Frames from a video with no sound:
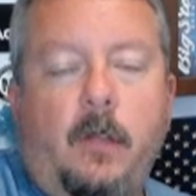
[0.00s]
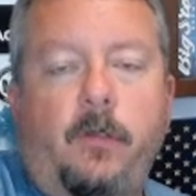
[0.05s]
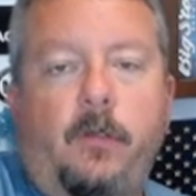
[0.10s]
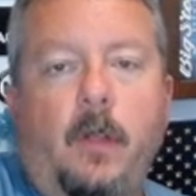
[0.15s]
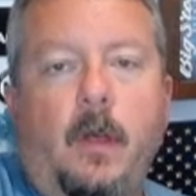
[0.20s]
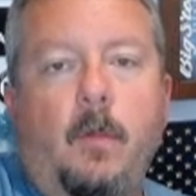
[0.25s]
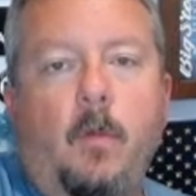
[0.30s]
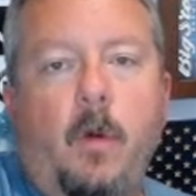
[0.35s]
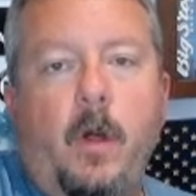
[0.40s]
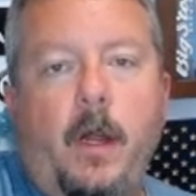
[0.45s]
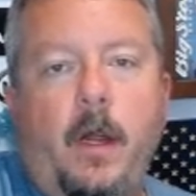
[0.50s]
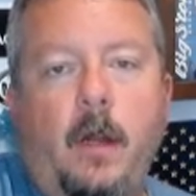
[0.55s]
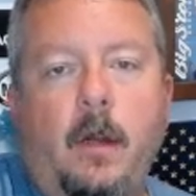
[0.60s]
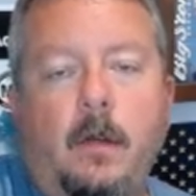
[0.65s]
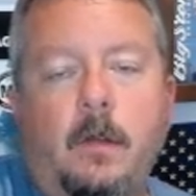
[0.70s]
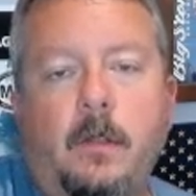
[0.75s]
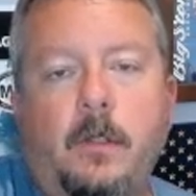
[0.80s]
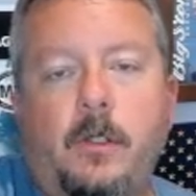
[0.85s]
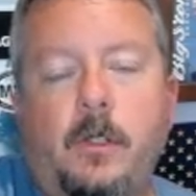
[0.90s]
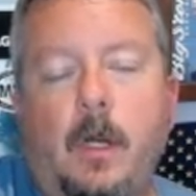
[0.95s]

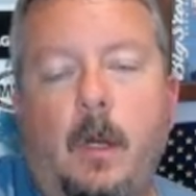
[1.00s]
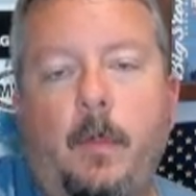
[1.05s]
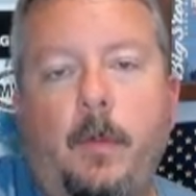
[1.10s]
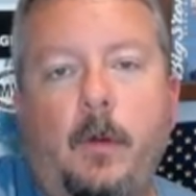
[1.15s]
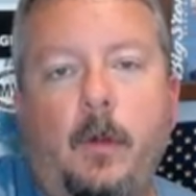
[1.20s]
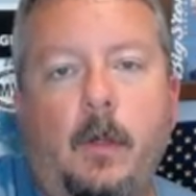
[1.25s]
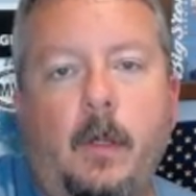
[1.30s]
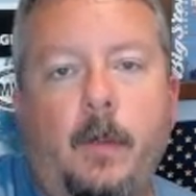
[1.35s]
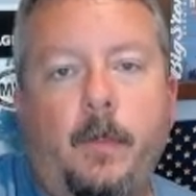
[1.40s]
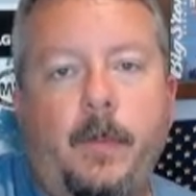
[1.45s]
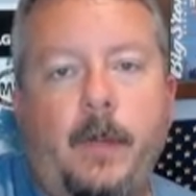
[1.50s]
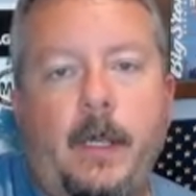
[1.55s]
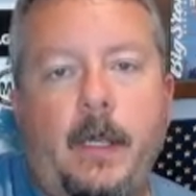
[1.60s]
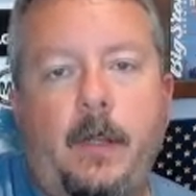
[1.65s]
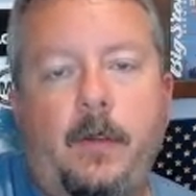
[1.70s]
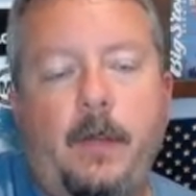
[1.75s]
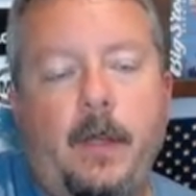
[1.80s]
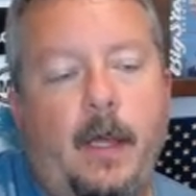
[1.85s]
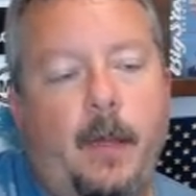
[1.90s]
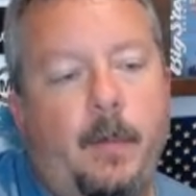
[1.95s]
somewhere, tropical
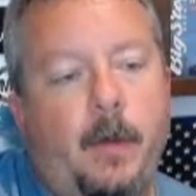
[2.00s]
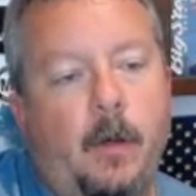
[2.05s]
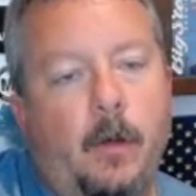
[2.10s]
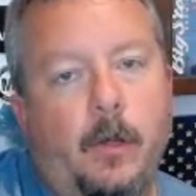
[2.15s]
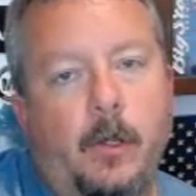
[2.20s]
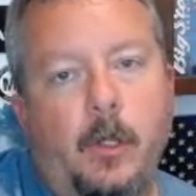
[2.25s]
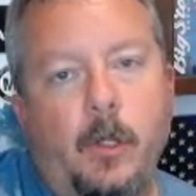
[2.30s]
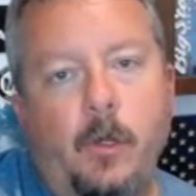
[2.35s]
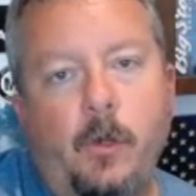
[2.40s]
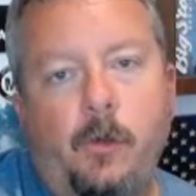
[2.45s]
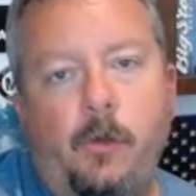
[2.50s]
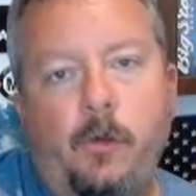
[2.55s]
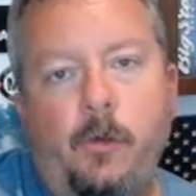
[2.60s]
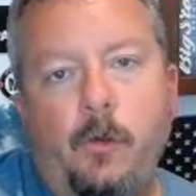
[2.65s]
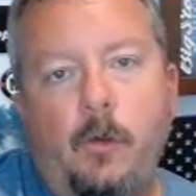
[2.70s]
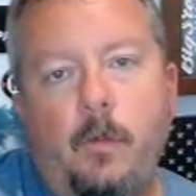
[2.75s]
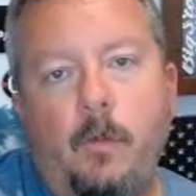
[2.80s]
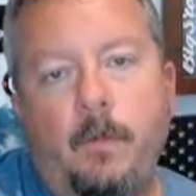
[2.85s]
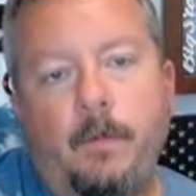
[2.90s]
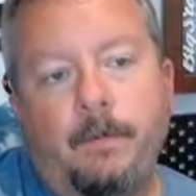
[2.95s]
update time here on
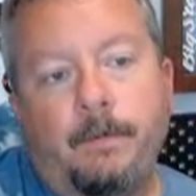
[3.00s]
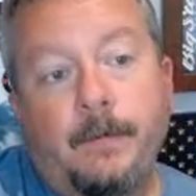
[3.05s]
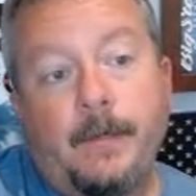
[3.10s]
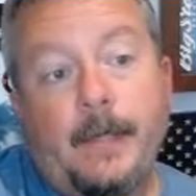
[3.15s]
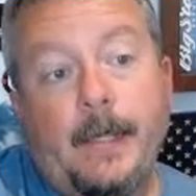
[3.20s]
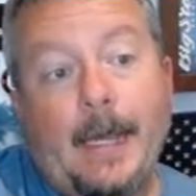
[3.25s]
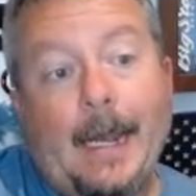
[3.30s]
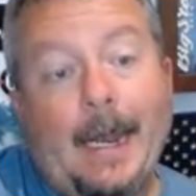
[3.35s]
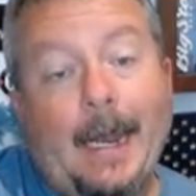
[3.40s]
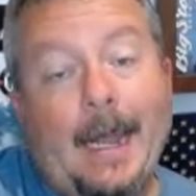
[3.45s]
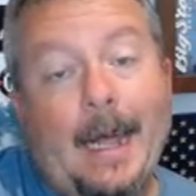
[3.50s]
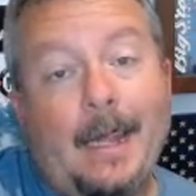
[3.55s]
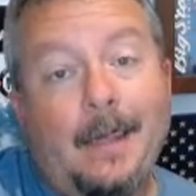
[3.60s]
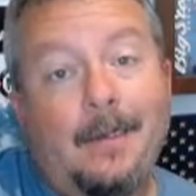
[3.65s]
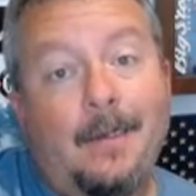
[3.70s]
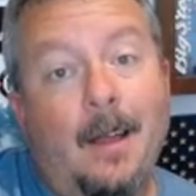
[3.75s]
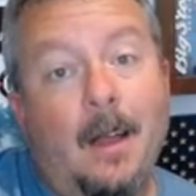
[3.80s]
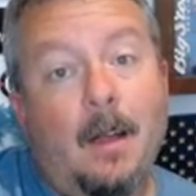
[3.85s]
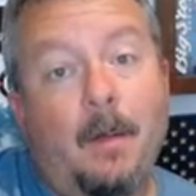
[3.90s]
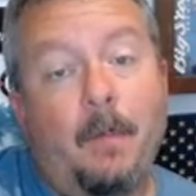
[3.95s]
YouTube. Got a lot
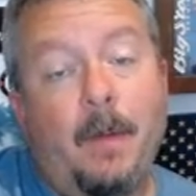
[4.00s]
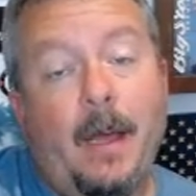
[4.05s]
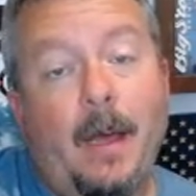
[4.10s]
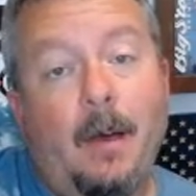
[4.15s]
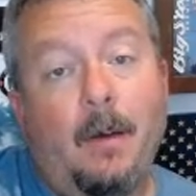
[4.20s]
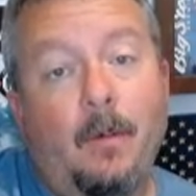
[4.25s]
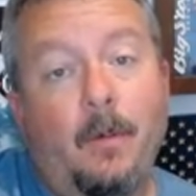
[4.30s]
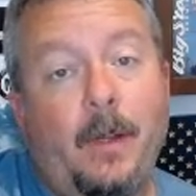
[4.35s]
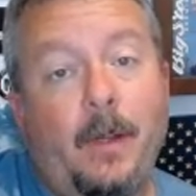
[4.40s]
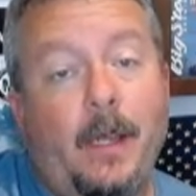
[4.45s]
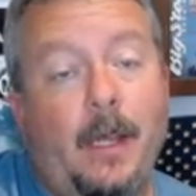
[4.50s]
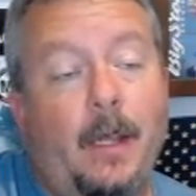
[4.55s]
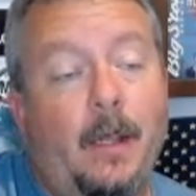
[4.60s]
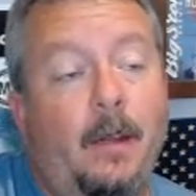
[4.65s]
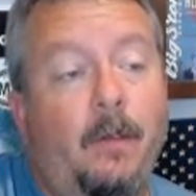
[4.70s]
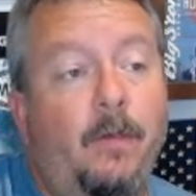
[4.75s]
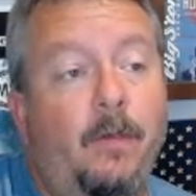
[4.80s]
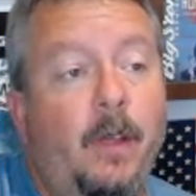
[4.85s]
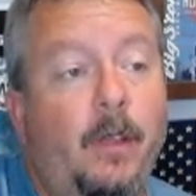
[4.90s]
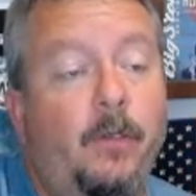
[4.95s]
to talk about. We got
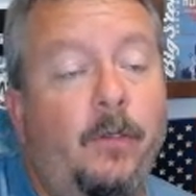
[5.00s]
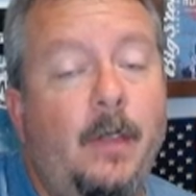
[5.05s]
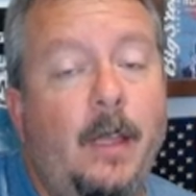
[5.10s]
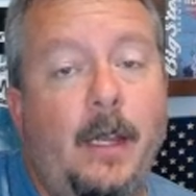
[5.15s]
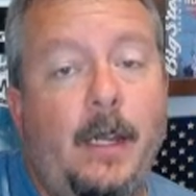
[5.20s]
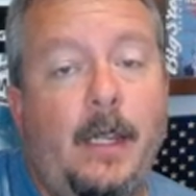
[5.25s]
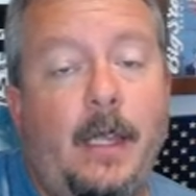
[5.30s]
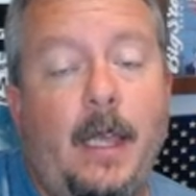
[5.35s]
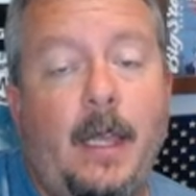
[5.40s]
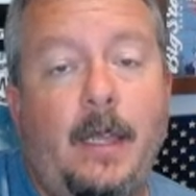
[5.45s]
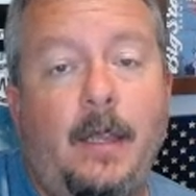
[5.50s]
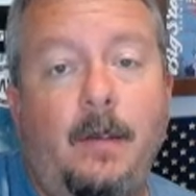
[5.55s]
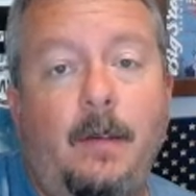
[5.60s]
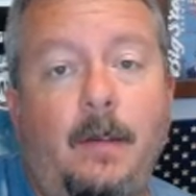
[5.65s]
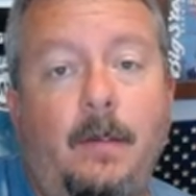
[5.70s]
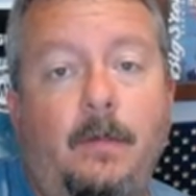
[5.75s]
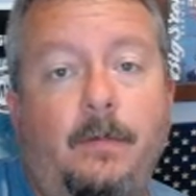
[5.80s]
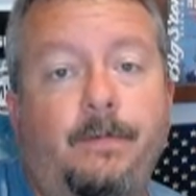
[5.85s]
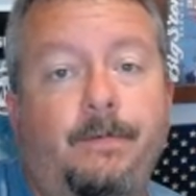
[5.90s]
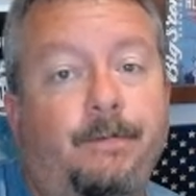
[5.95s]
Invest 98.
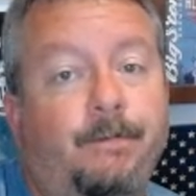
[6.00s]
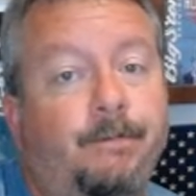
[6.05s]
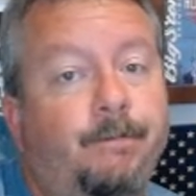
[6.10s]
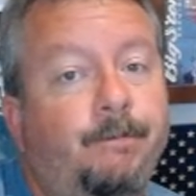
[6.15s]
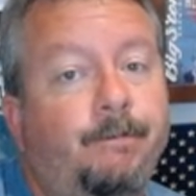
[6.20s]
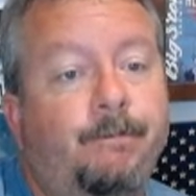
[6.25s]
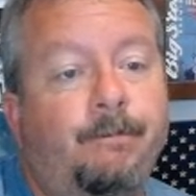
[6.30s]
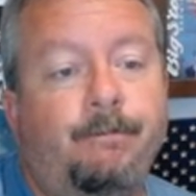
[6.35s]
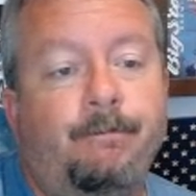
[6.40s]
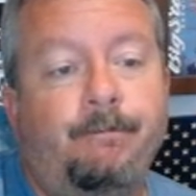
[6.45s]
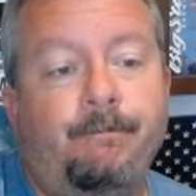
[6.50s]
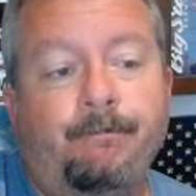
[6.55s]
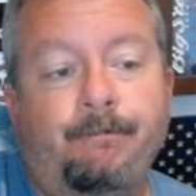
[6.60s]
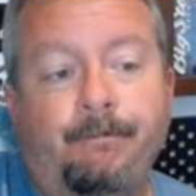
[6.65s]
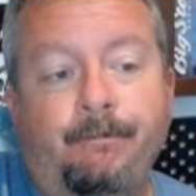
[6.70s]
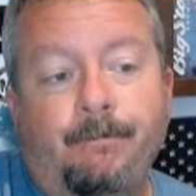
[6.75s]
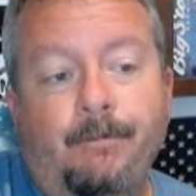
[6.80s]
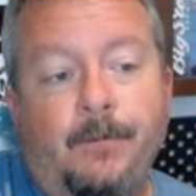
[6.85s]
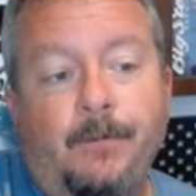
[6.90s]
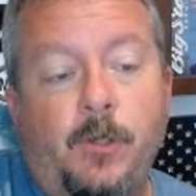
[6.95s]

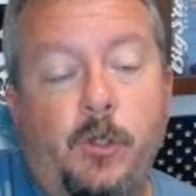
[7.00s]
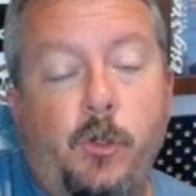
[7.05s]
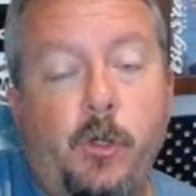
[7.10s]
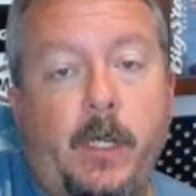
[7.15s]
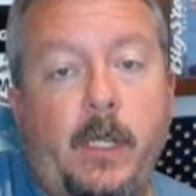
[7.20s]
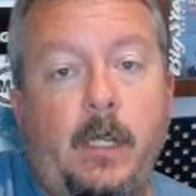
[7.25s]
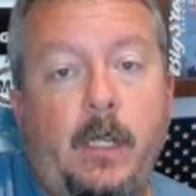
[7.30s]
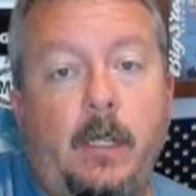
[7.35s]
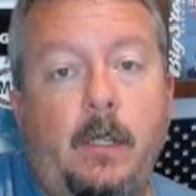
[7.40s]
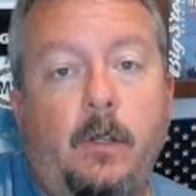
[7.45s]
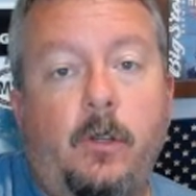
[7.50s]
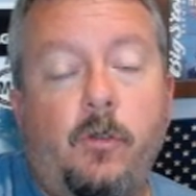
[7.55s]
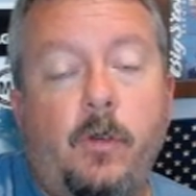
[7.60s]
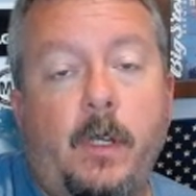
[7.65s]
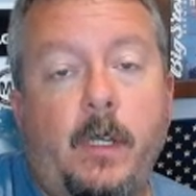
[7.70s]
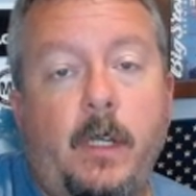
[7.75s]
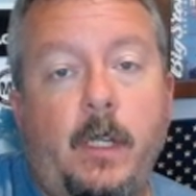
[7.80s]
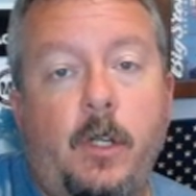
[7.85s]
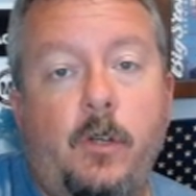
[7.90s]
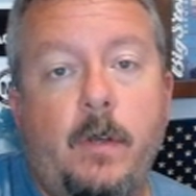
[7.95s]

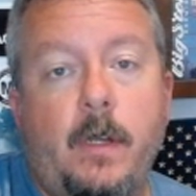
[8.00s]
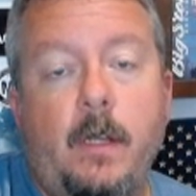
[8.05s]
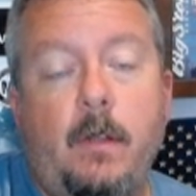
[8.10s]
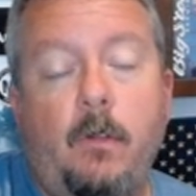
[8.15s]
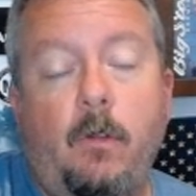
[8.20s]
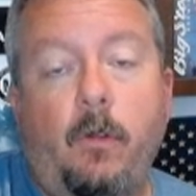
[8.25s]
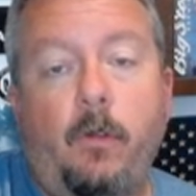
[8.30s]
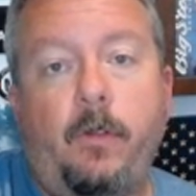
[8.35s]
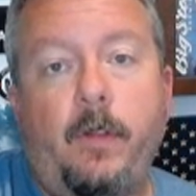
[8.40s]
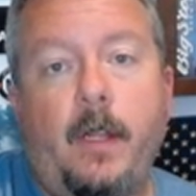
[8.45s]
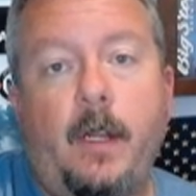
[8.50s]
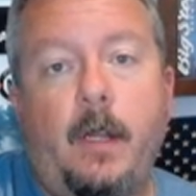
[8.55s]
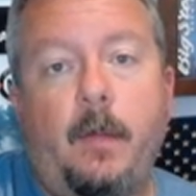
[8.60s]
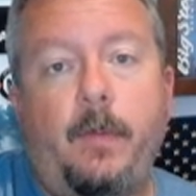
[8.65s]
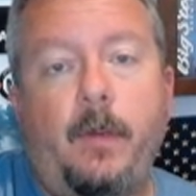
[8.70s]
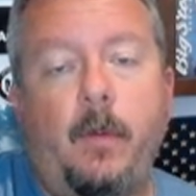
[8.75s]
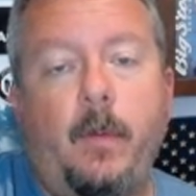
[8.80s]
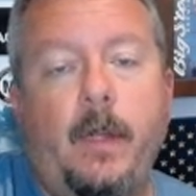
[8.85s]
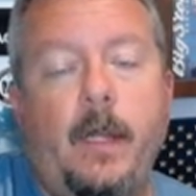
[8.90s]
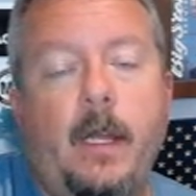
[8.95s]
Tricky little setup
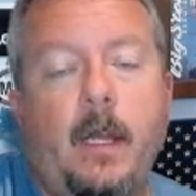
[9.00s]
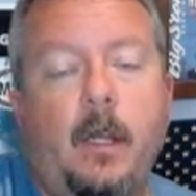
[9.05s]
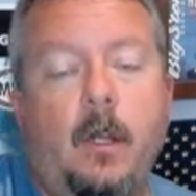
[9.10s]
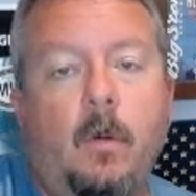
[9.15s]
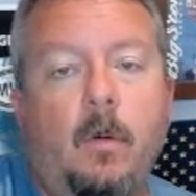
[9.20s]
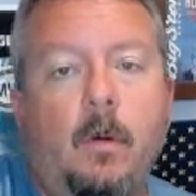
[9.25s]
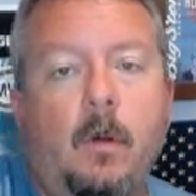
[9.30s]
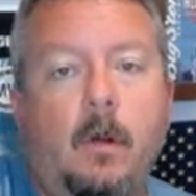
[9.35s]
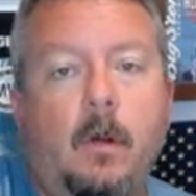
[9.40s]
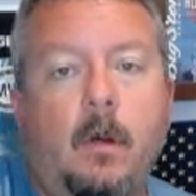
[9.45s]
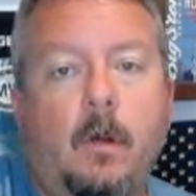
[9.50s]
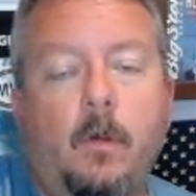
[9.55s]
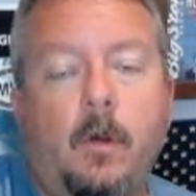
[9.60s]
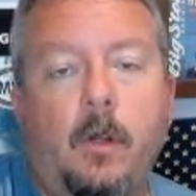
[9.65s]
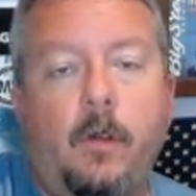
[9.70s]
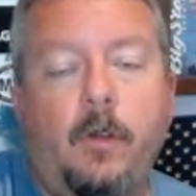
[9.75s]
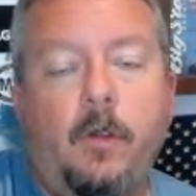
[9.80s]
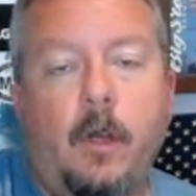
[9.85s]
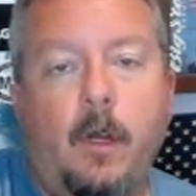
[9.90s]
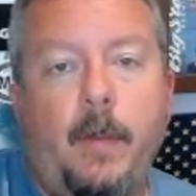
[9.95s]
here we got going on. We're
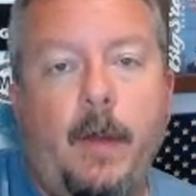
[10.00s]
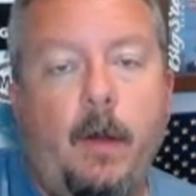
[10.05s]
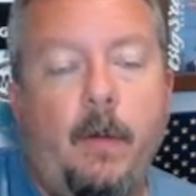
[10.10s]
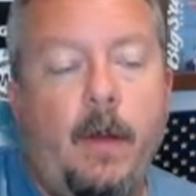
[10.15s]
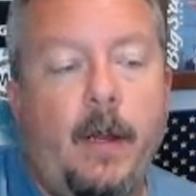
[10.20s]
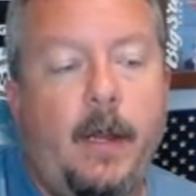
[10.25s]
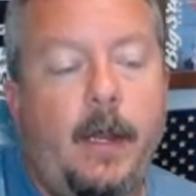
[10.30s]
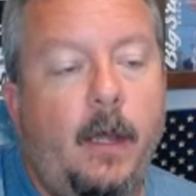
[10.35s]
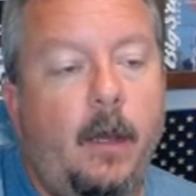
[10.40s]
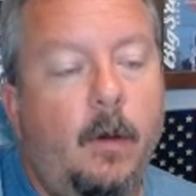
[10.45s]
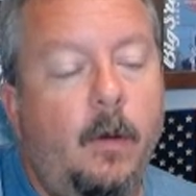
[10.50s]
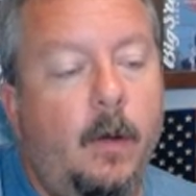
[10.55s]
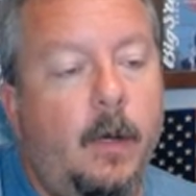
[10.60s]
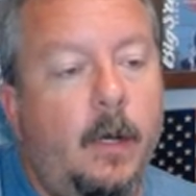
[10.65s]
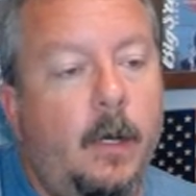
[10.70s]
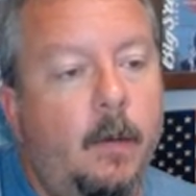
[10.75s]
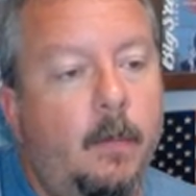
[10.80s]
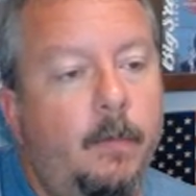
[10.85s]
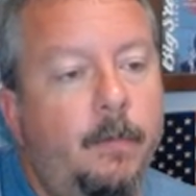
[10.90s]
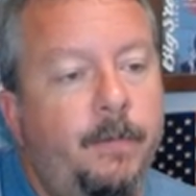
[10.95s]
going to talk about right
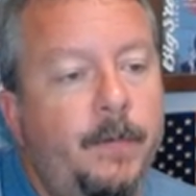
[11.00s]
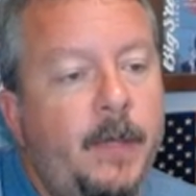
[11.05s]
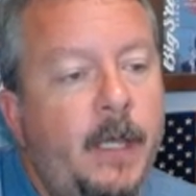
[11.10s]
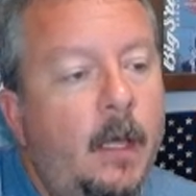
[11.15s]
now.